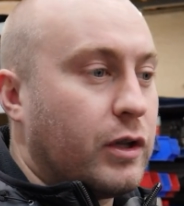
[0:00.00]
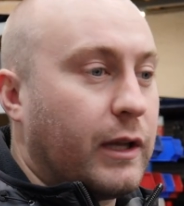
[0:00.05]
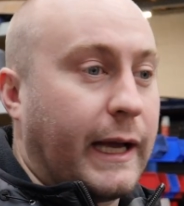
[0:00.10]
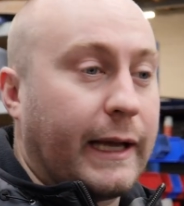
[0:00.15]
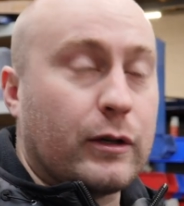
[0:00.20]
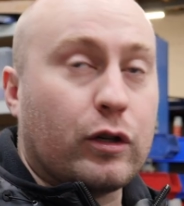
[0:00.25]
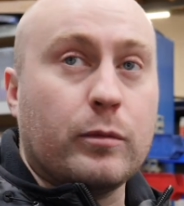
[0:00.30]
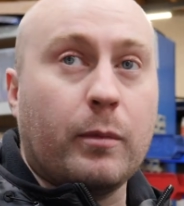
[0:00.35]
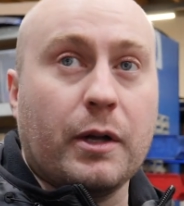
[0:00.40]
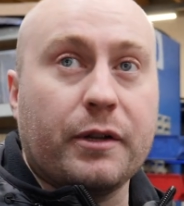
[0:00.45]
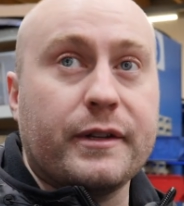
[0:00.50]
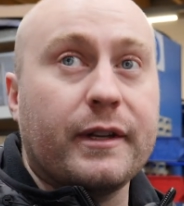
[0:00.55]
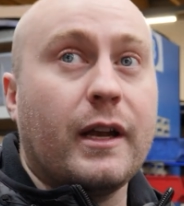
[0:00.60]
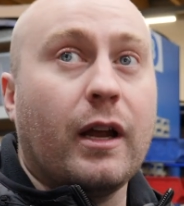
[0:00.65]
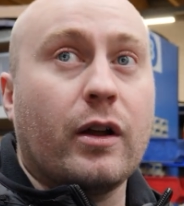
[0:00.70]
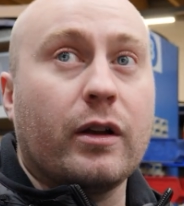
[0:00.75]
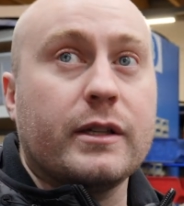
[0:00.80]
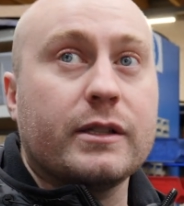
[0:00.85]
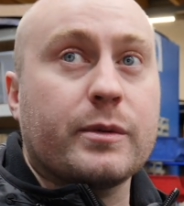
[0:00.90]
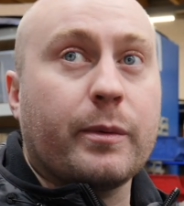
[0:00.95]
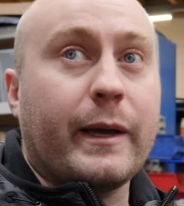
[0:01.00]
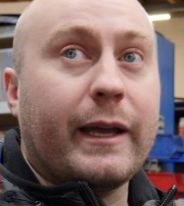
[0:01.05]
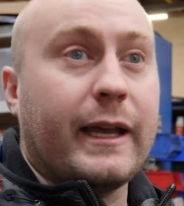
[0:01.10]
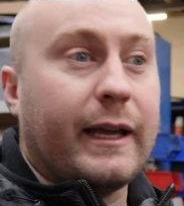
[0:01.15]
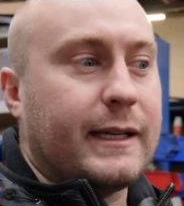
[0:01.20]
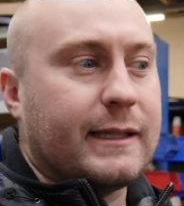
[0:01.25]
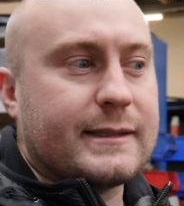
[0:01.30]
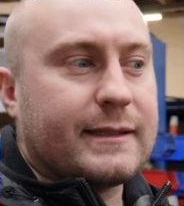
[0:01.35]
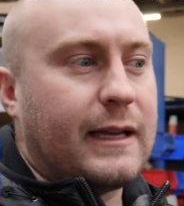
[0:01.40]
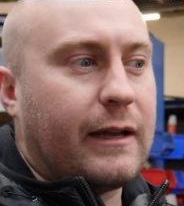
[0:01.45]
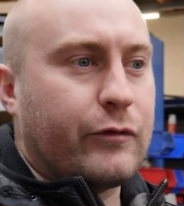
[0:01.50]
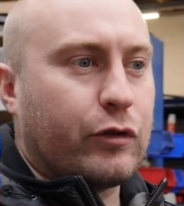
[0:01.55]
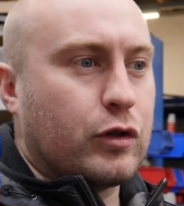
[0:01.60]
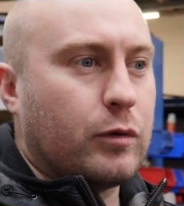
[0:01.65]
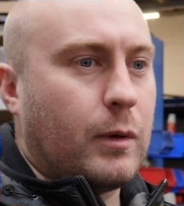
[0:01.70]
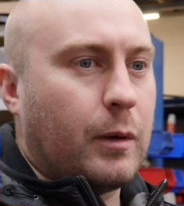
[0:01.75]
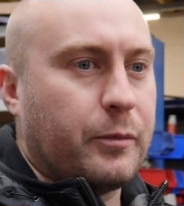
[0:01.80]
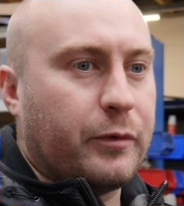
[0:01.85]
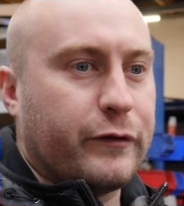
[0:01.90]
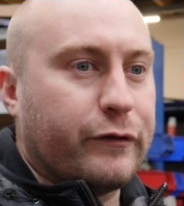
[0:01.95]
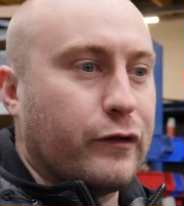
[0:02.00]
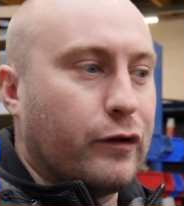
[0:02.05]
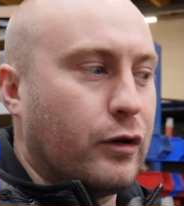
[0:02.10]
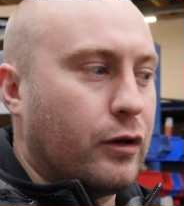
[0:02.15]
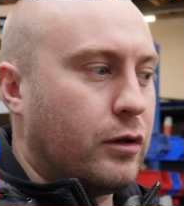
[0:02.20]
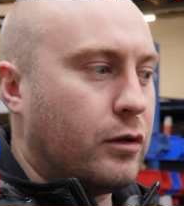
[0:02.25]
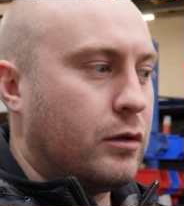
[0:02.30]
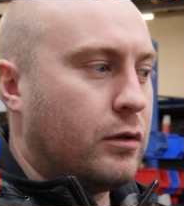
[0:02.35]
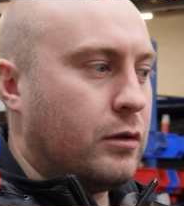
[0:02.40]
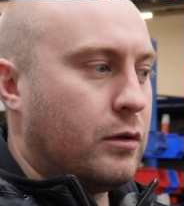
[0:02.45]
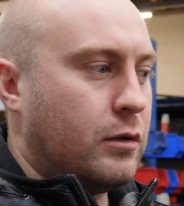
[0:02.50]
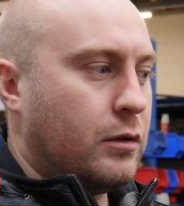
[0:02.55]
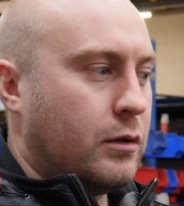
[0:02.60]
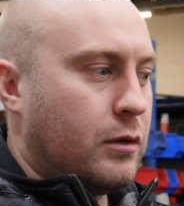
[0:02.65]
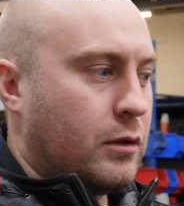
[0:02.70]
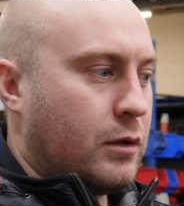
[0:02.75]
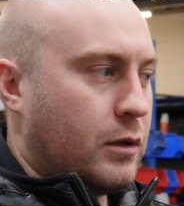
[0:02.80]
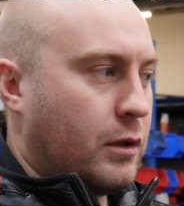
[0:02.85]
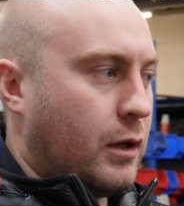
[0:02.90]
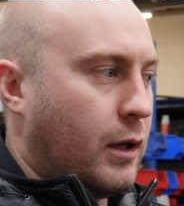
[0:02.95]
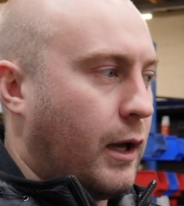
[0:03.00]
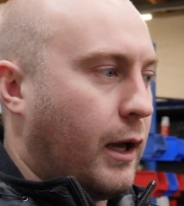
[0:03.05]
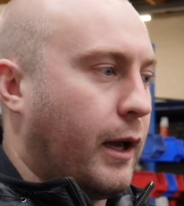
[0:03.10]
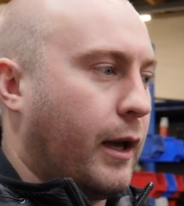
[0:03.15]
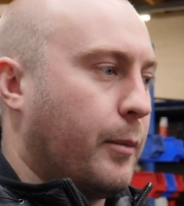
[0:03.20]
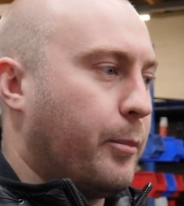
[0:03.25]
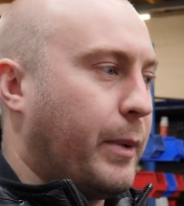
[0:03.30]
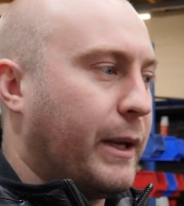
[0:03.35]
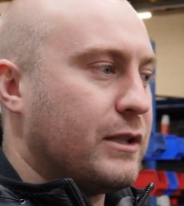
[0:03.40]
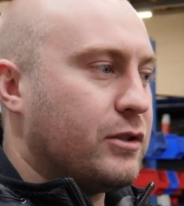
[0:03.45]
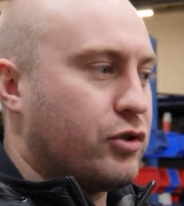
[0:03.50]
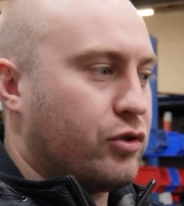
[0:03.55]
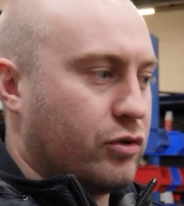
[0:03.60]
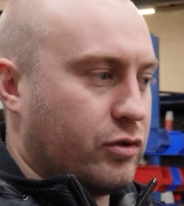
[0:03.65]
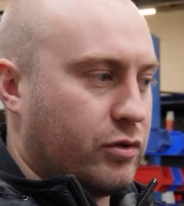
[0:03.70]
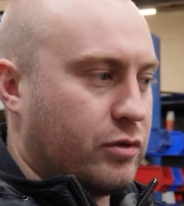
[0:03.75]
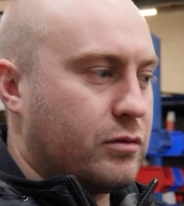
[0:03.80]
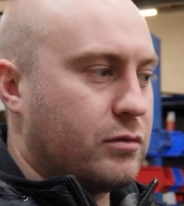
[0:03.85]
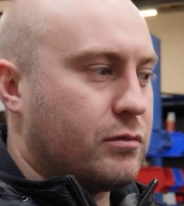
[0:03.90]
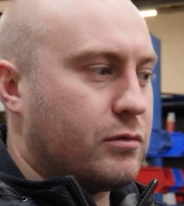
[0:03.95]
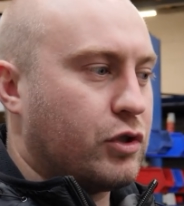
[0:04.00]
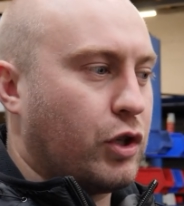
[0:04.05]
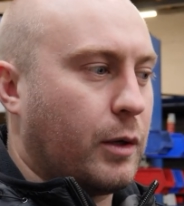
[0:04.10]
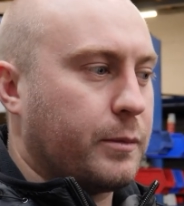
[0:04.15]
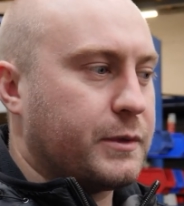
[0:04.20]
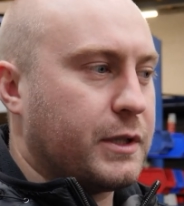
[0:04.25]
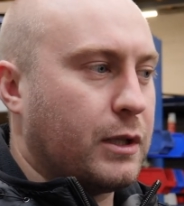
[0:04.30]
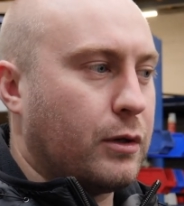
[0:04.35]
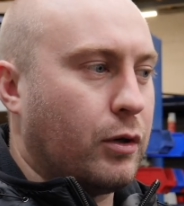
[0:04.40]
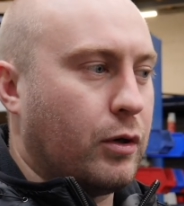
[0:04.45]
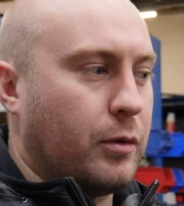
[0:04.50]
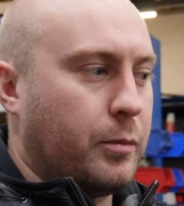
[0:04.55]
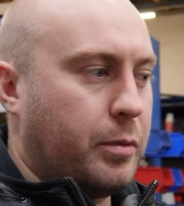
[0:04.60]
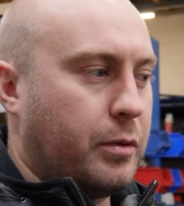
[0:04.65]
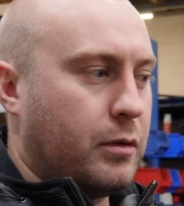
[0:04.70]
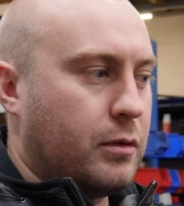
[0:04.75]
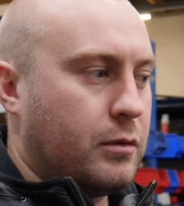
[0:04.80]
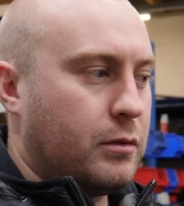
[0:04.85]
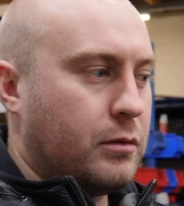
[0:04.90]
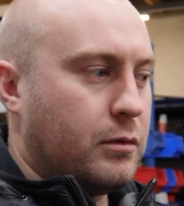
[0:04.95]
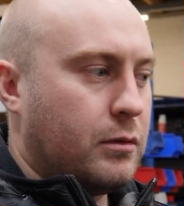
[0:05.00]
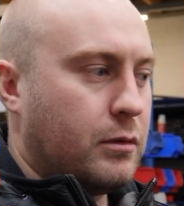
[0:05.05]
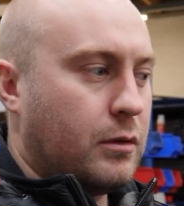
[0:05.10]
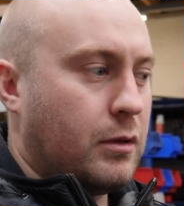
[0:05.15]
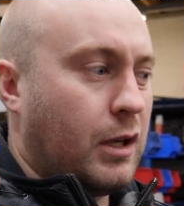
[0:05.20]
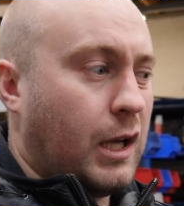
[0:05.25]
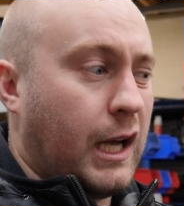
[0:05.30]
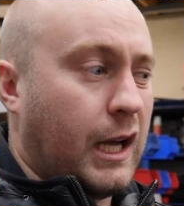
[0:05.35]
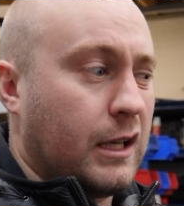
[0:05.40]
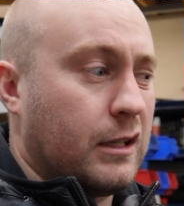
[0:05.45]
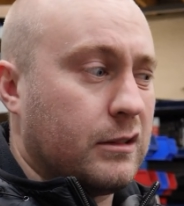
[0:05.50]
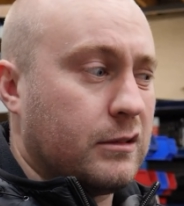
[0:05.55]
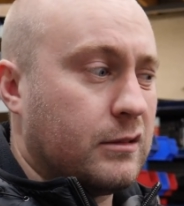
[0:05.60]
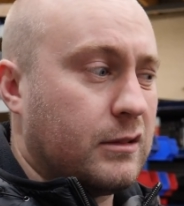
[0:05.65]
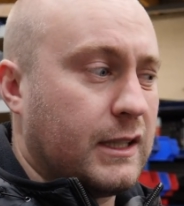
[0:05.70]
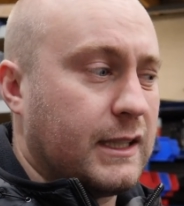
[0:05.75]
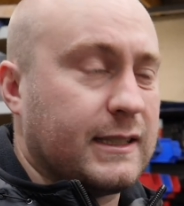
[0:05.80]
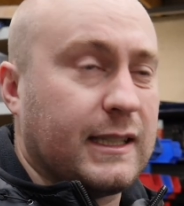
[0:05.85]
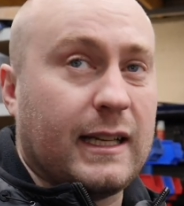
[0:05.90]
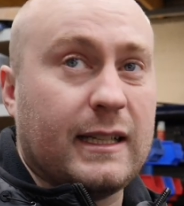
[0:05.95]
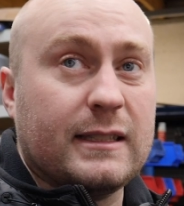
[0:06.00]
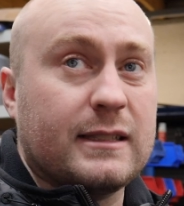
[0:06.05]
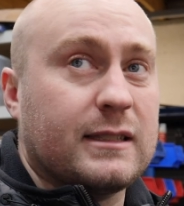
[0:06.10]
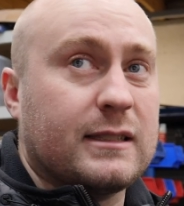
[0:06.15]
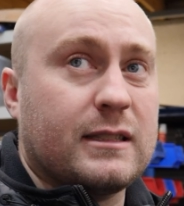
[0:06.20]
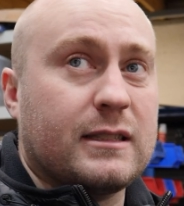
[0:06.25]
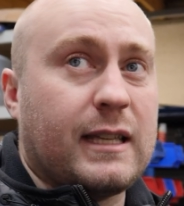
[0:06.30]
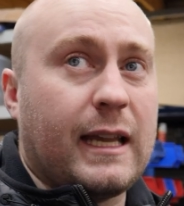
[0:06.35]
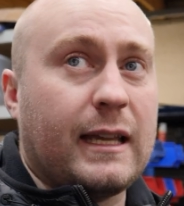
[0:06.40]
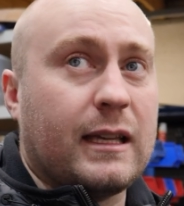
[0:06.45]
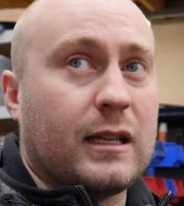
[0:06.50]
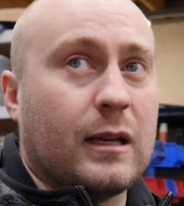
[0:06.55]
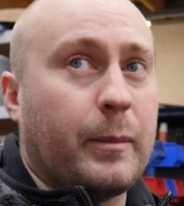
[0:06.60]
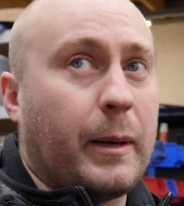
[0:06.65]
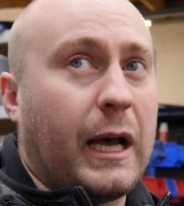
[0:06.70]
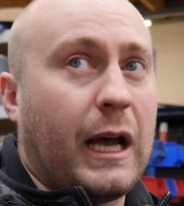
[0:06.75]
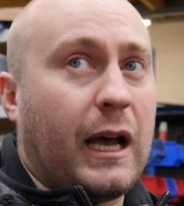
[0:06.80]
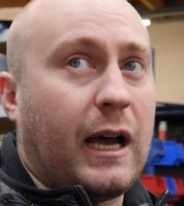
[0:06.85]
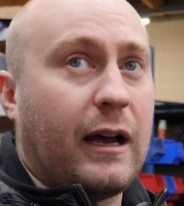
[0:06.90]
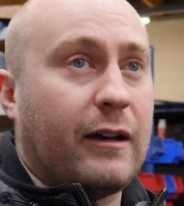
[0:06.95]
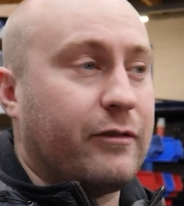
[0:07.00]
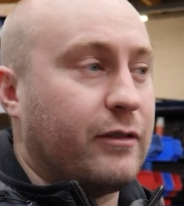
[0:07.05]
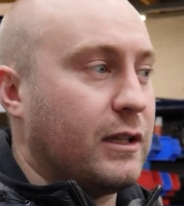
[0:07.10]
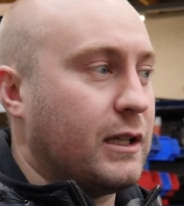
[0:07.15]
light come on, didn't it, on its way in? It's never come on before. Ben's just topped it up, and he said it's taken about half a